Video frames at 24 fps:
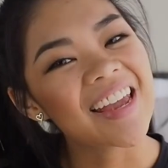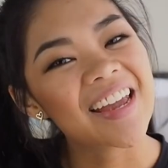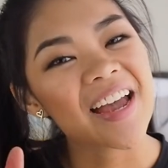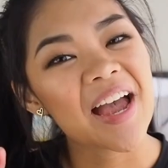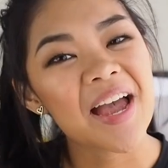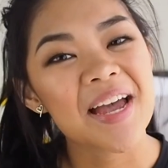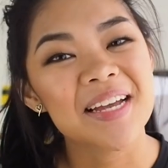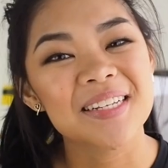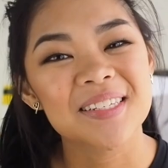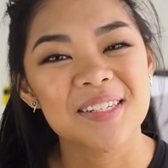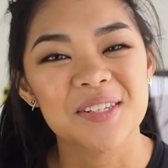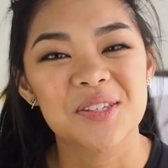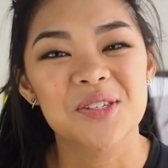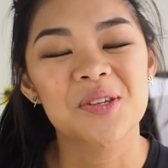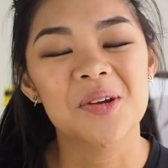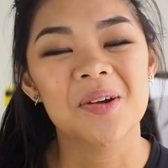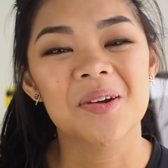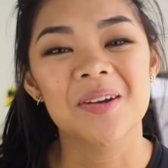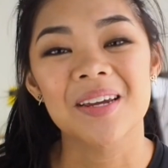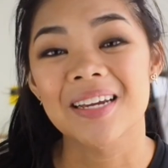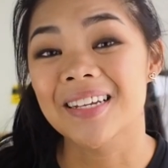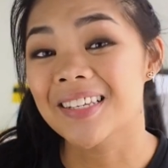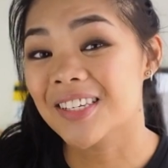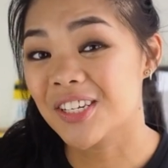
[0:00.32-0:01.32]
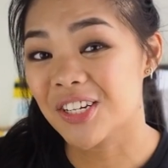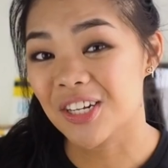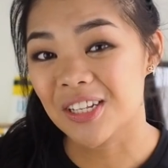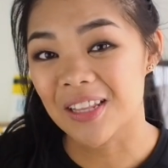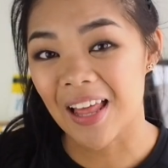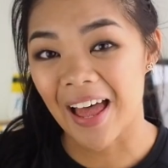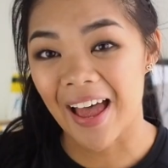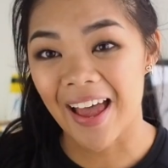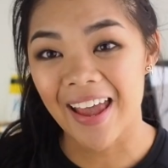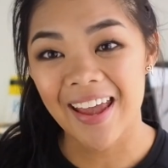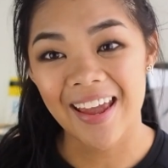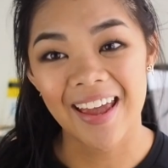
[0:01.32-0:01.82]
guys, so it's
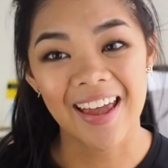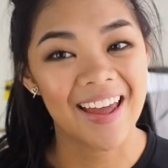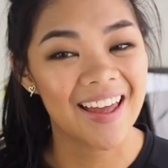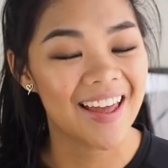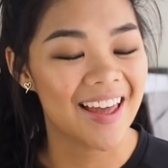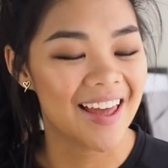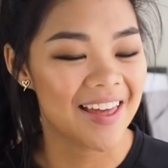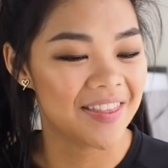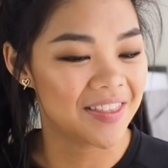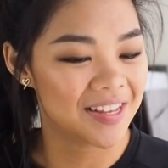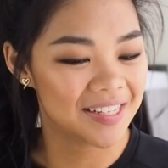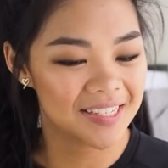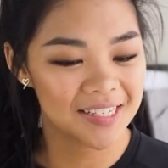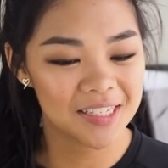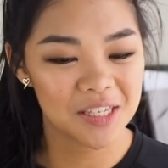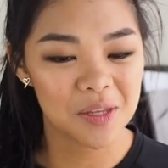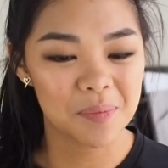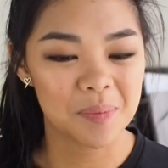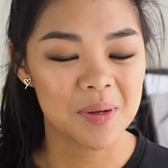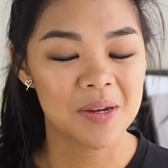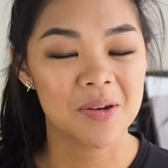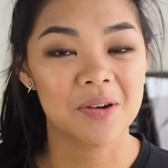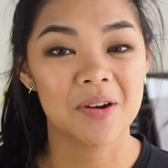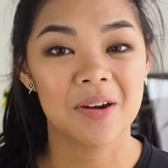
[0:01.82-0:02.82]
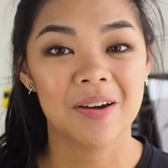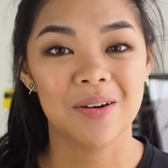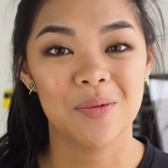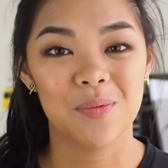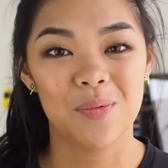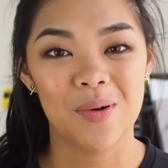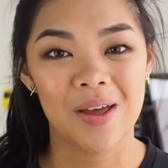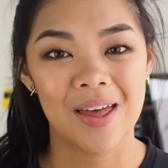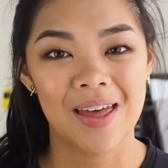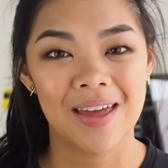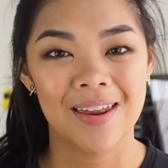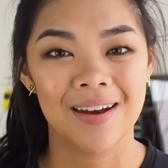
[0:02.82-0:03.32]
July and this is the period
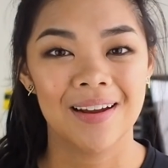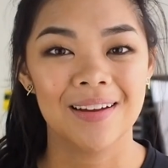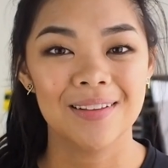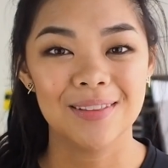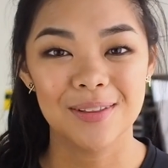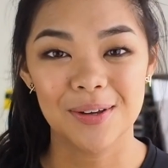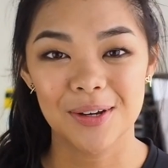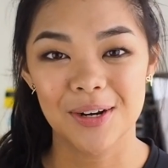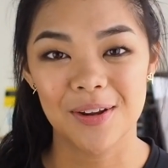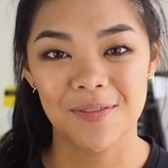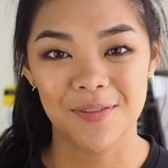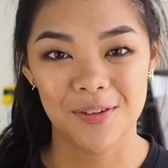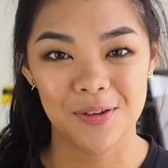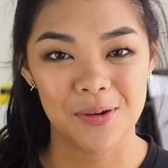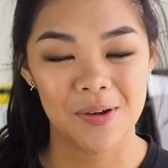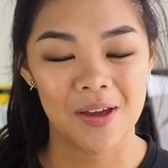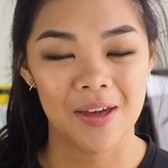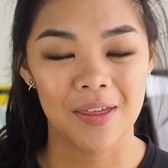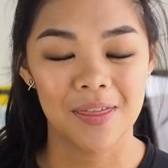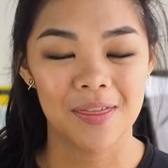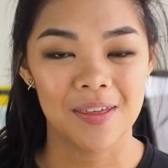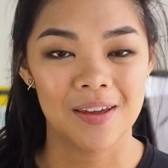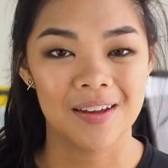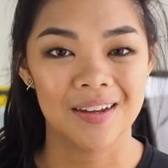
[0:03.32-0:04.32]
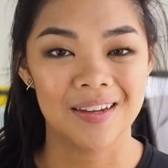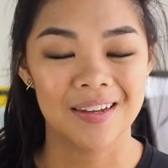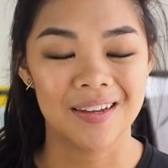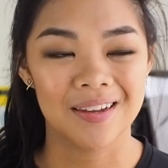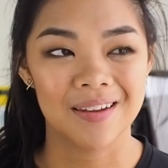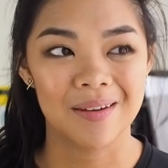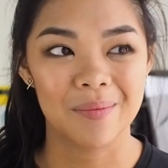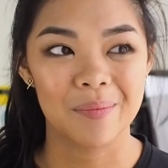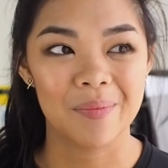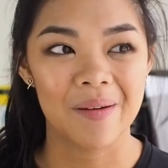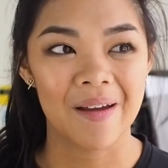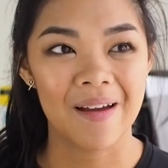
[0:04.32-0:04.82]
when a lot of you are
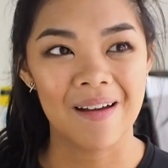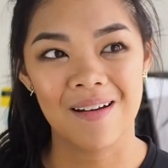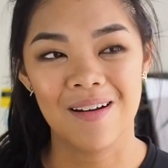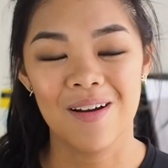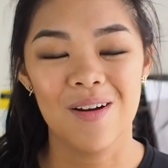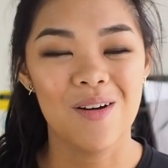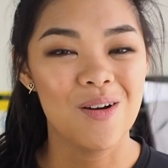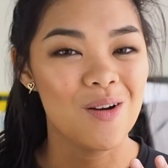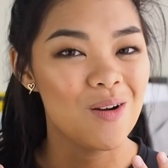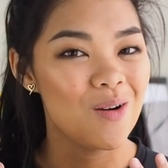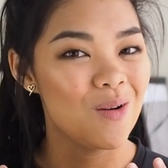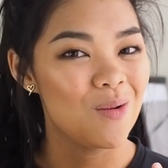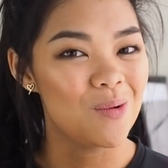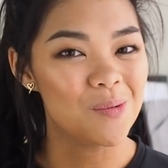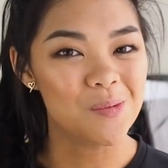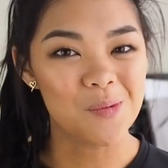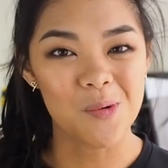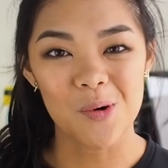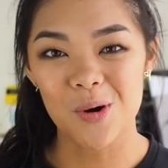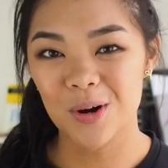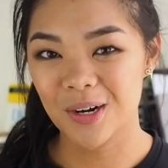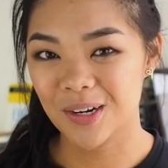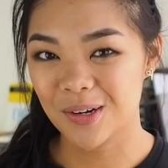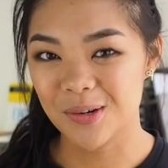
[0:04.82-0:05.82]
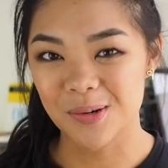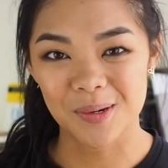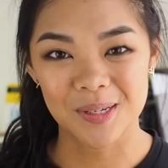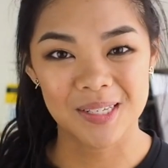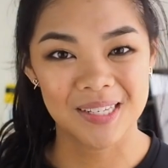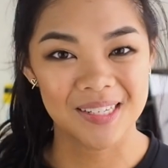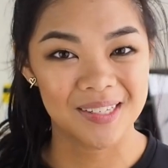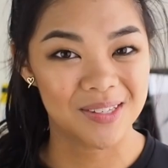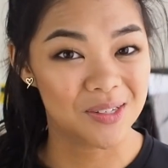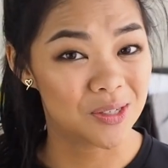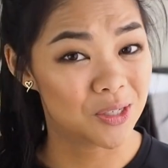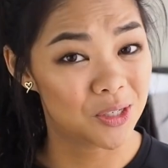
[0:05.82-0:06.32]
thinking about what
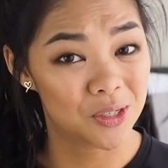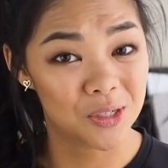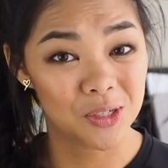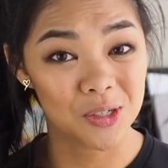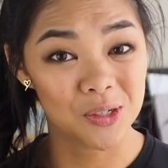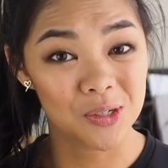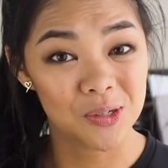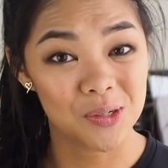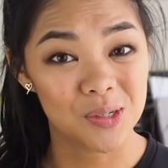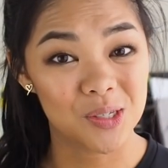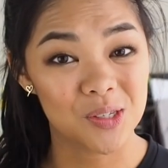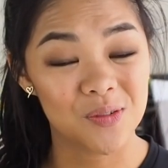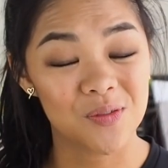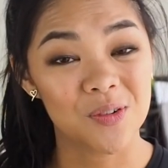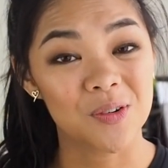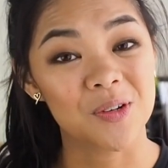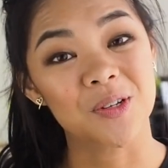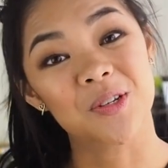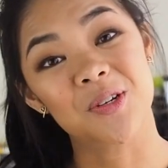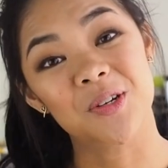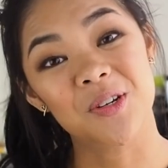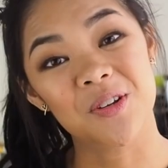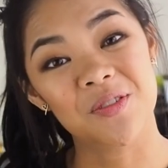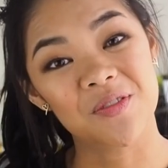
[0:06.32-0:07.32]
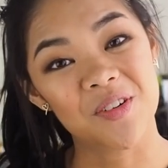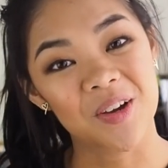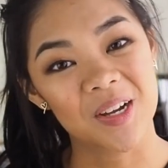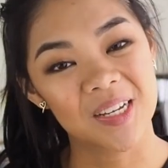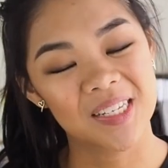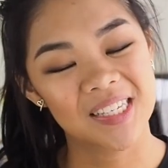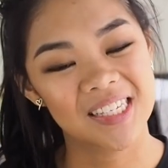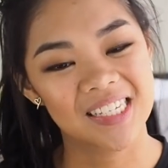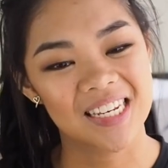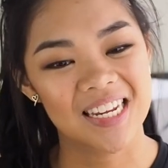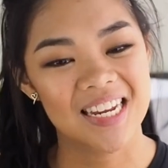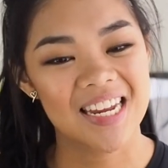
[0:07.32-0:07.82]
courses you should choose for
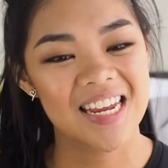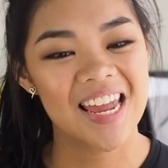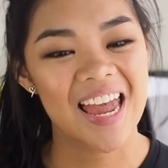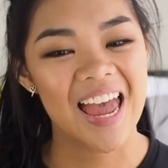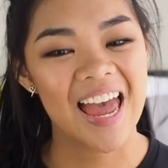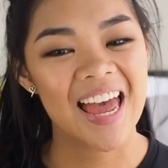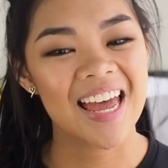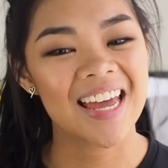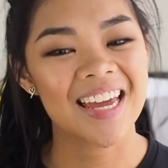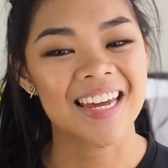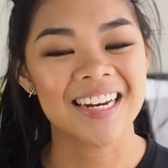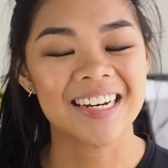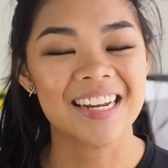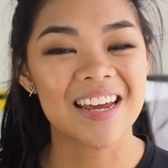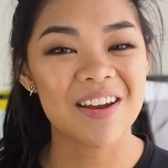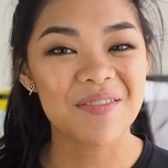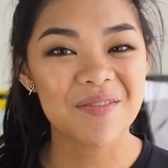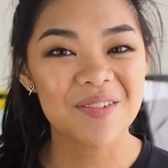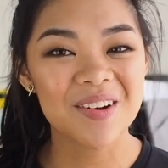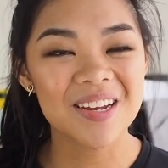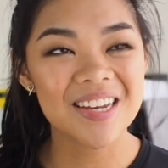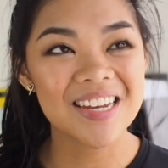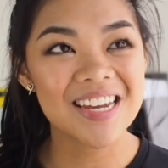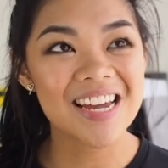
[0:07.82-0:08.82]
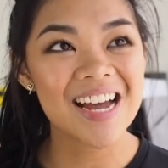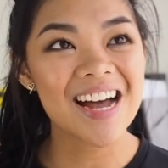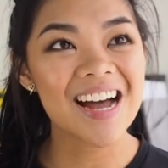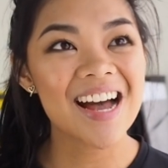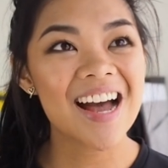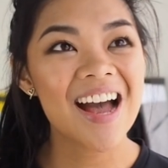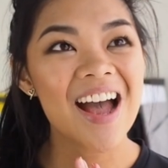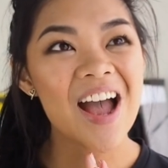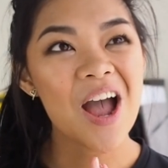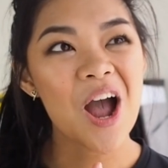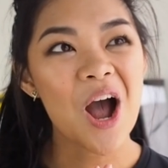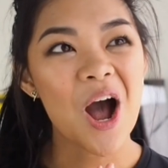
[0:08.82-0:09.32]
university, and every year
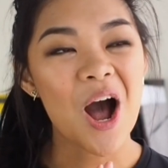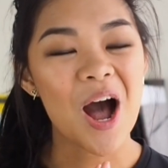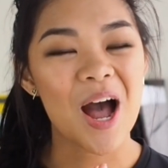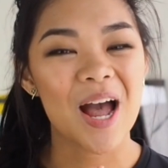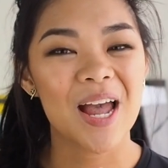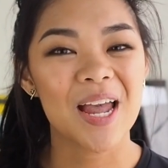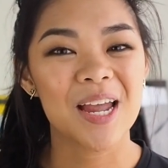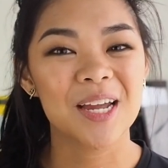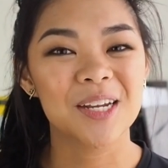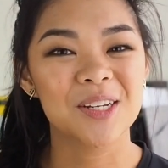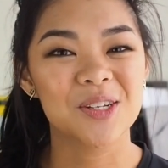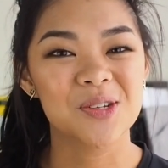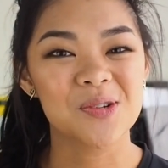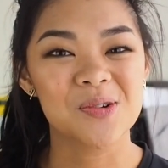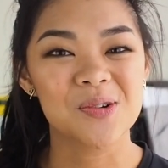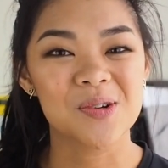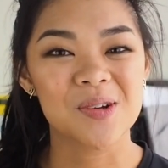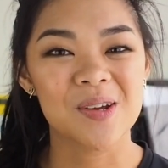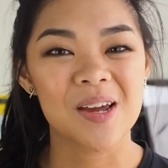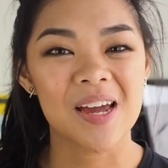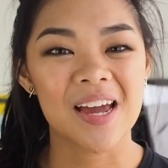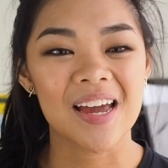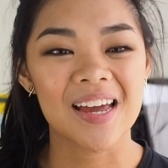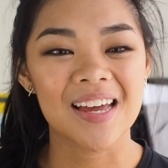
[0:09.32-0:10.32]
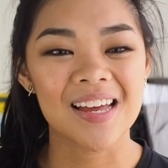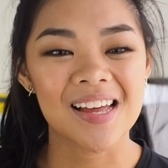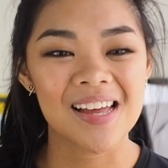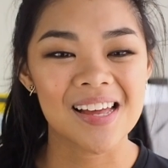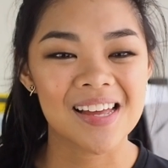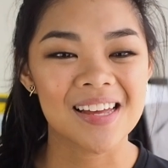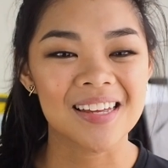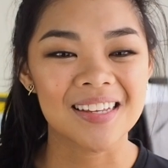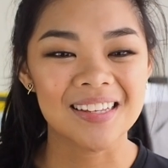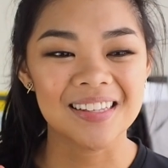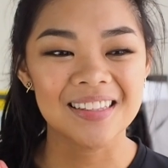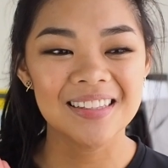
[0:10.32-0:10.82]
I do
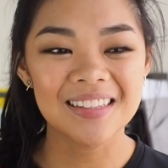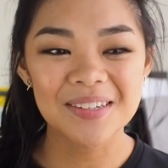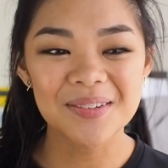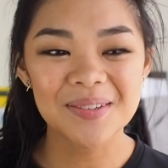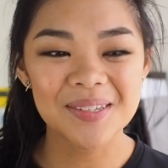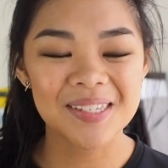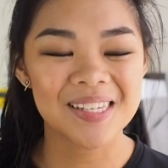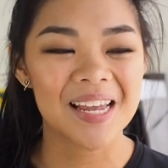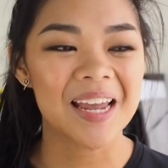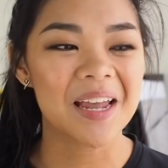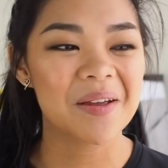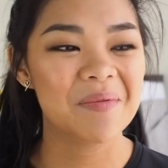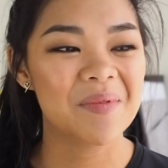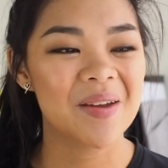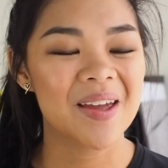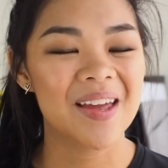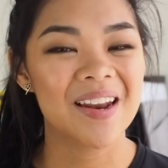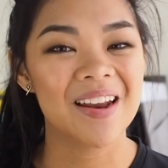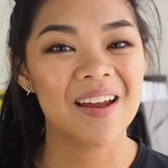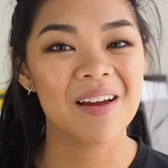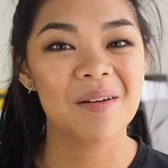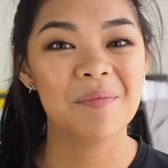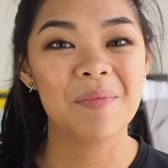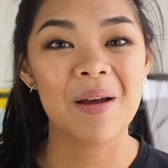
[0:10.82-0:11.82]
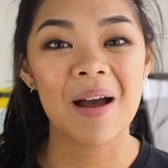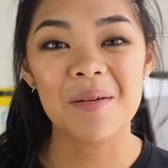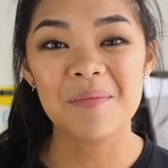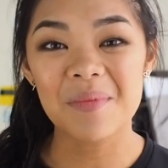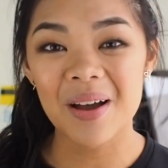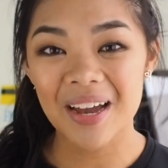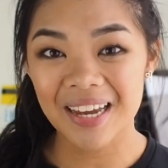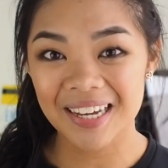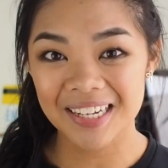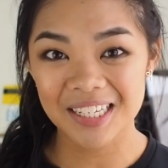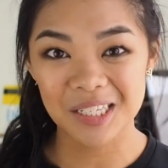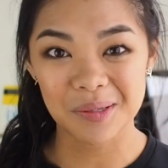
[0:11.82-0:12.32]
a little segment about
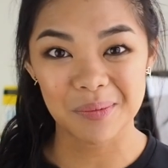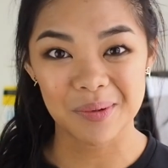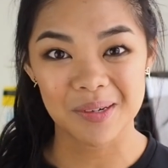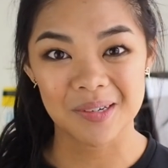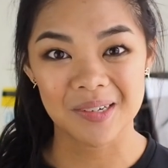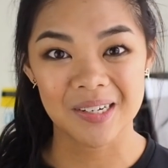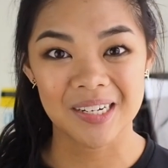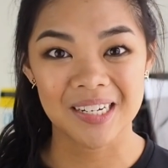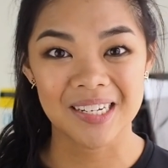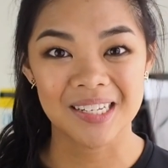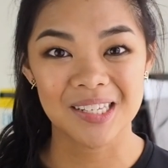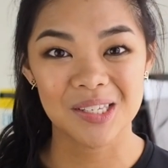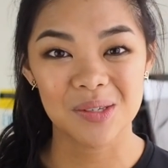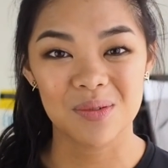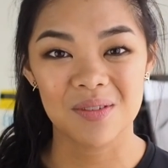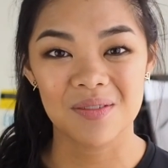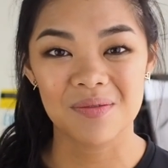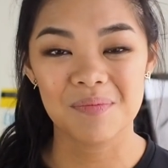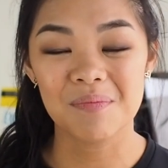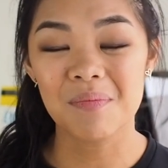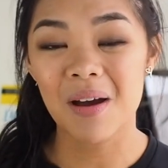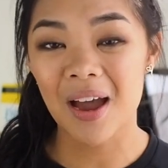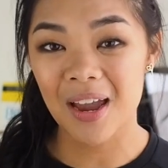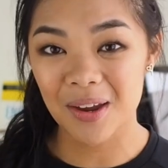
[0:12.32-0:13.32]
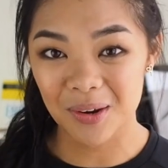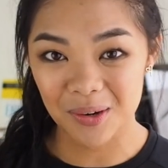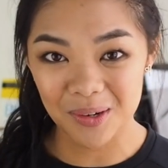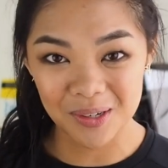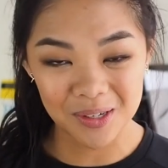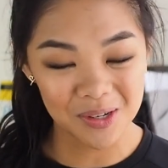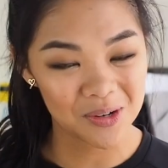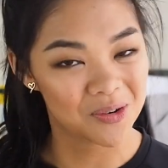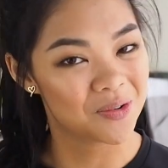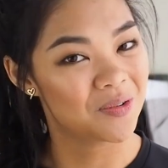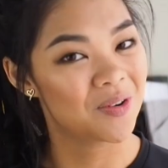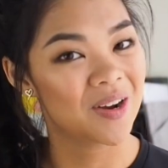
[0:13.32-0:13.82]
my experience with my
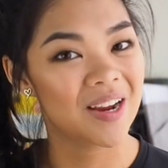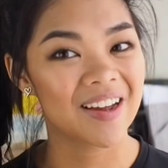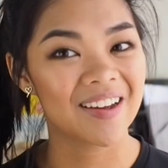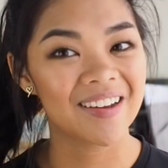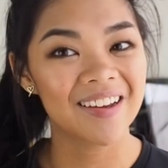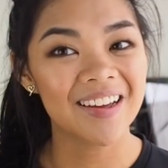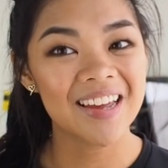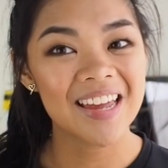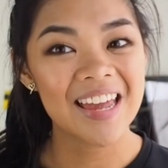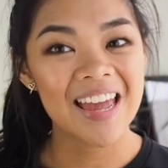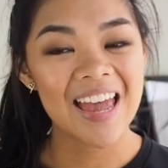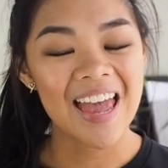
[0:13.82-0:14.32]
own career,